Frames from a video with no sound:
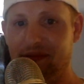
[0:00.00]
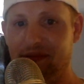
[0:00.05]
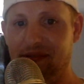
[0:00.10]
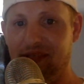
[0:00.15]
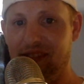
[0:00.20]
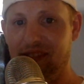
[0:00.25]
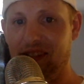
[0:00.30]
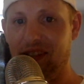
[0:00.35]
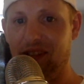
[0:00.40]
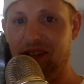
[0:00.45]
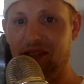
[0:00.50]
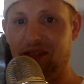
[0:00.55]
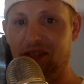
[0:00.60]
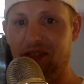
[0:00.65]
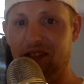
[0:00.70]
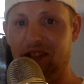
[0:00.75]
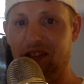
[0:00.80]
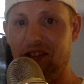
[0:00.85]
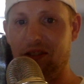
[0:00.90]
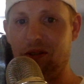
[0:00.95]

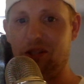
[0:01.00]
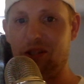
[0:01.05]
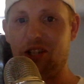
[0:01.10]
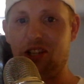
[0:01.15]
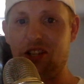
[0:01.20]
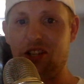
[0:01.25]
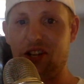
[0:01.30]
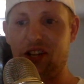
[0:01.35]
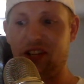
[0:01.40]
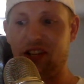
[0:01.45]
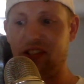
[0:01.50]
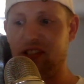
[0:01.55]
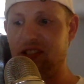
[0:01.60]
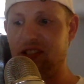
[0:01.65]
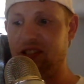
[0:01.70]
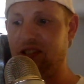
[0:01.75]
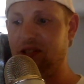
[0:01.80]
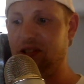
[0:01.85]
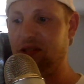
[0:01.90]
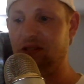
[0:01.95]
you're shit-talking this
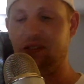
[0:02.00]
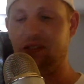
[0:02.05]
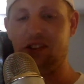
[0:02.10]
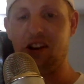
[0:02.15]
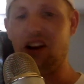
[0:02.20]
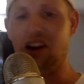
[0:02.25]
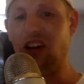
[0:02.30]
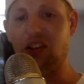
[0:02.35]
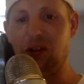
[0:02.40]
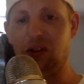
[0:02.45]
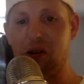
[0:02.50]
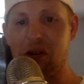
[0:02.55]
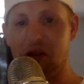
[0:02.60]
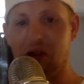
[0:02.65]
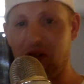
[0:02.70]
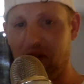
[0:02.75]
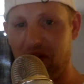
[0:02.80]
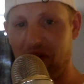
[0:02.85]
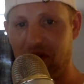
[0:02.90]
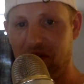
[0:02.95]
dude not long
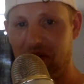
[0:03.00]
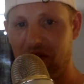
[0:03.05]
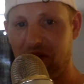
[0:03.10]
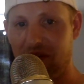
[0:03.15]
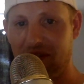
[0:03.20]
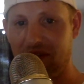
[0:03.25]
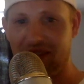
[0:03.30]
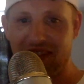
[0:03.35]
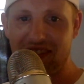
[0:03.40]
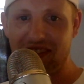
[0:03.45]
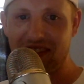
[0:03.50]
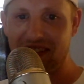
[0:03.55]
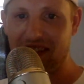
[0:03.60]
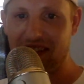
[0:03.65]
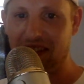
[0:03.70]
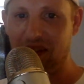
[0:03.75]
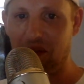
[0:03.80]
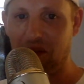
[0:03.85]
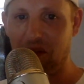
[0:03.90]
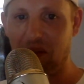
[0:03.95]
ago,
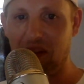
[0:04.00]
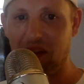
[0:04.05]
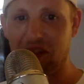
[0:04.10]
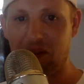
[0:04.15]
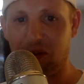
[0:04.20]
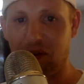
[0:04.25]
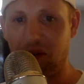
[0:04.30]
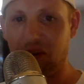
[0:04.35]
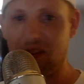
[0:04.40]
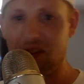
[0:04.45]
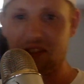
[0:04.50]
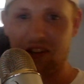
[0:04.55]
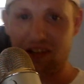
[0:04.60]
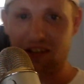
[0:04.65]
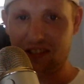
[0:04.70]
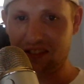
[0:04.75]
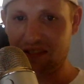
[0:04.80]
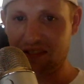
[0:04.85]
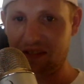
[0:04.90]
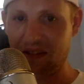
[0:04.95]
sending me
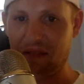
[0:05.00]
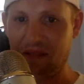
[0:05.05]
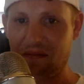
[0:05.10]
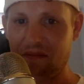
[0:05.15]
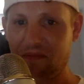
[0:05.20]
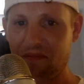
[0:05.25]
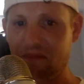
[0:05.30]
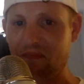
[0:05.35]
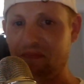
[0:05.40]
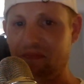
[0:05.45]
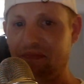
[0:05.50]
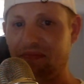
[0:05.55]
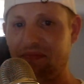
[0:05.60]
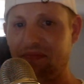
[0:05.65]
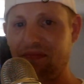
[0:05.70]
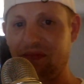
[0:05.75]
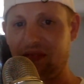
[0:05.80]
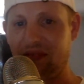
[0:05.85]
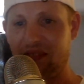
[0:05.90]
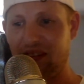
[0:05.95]
screenshots of it.
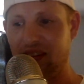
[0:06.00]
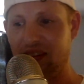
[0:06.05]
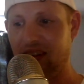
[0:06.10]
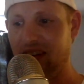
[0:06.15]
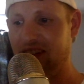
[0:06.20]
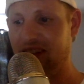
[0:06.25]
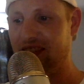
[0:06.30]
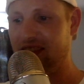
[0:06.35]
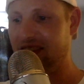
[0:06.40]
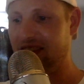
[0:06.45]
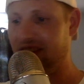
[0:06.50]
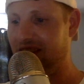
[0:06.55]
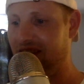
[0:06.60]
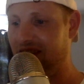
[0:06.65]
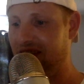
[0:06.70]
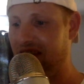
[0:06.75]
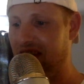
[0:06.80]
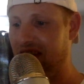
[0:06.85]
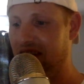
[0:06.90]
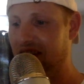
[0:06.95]
So, I
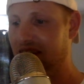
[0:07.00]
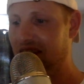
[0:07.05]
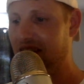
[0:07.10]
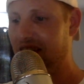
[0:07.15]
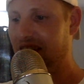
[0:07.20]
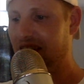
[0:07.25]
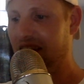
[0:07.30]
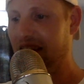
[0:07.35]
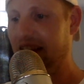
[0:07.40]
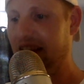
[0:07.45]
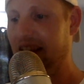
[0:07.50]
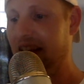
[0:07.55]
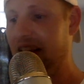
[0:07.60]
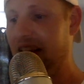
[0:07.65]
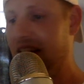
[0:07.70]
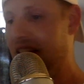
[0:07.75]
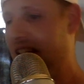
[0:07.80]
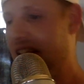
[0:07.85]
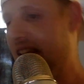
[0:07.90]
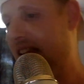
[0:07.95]
mean,
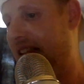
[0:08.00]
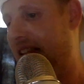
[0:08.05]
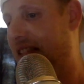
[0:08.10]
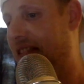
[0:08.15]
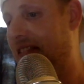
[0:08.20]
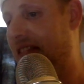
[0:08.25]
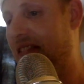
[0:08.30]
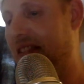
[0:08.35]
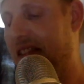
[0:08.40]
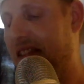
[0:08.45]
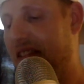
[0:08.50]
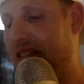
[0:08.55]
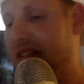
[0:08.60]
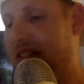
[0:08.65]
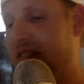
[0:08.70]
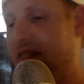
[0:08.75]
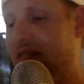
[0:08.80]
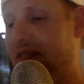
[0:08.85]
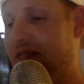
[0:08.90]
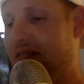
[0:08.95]
whatever.
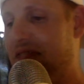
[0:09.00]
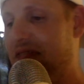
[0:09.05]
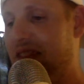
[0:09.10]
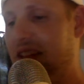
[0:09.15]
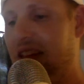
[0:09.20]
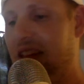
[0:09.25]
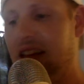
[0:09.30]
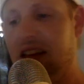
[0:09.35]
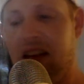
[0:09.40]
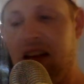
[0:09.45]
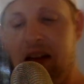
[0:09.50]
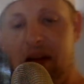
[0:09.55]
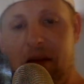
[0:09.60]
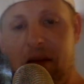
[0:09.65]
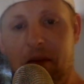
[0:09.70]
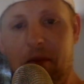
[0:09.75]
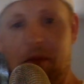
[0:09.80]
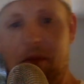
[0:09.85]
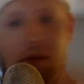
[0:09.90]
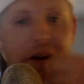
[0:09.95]

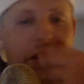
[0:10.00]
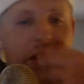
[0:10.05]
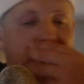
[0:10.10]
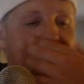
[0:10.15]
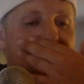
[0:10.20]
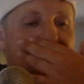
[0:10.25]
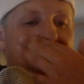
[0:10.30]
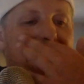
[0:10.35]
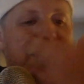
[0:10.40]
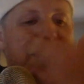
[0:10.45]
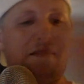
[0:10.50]
But,